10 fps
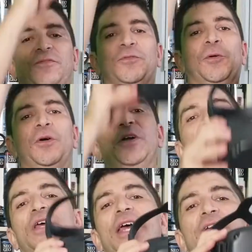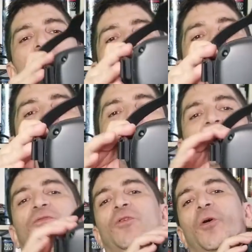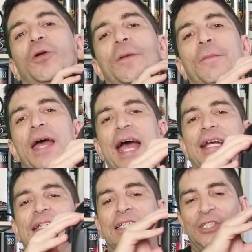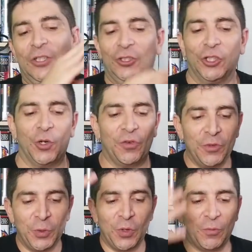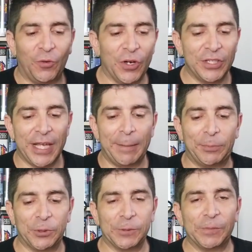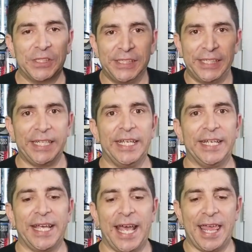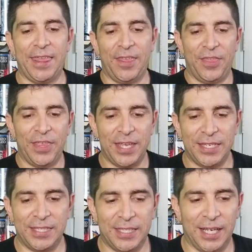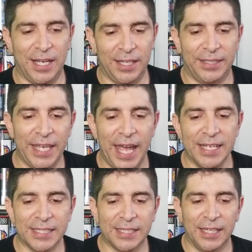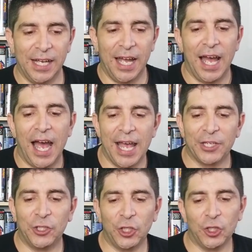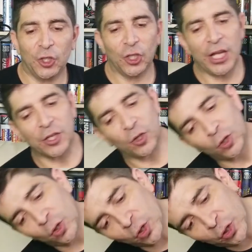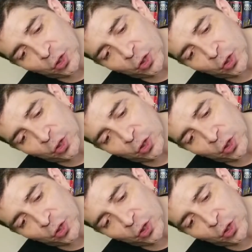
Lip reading: forth, and forward and back. So if you were, for example, sitting at this desk, I couldn't like look